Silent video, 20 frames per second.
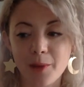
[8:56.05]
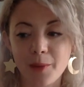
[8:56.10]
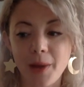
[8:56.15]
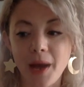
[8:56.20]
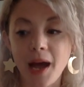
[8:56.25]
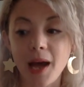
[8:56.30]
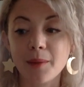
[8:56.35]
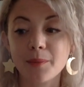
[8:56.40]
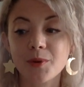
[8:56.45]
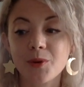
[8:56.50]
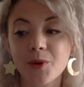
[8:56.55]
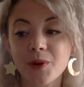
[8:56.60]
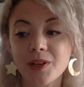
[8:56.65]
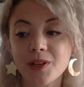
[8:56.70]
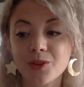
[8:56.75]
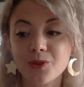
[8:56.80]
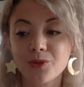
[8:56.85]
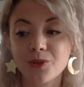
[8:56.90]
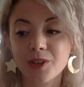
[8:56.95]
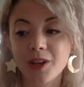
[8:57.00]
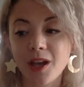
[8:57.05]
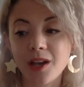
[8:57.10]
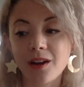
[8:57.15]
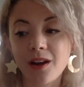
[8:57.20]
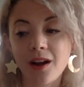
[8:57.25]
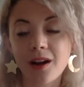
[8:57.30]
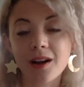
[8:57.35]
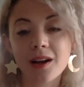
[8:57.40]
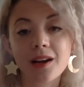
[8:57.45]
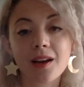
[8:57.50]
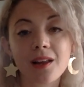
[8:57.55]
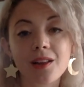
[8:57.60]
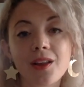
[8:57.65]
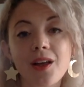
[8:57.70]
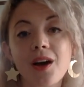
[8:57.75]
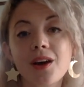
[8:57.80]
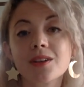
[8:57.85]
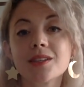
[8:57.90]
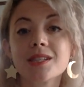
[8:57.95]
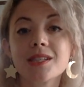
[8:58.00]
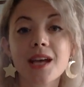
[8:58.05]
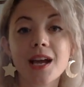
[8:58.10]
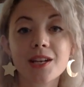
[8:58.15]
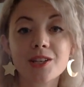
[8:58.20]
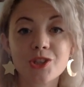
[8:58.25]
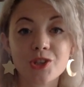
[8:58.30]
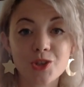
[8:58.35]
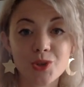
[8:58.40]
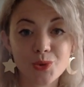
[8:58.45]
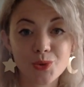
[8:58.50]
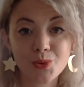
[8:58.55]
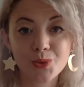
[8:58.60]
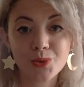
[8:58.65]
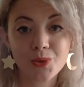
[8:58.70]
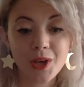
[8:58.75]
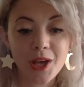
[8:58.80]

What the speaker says: I'm going to create art alongside you,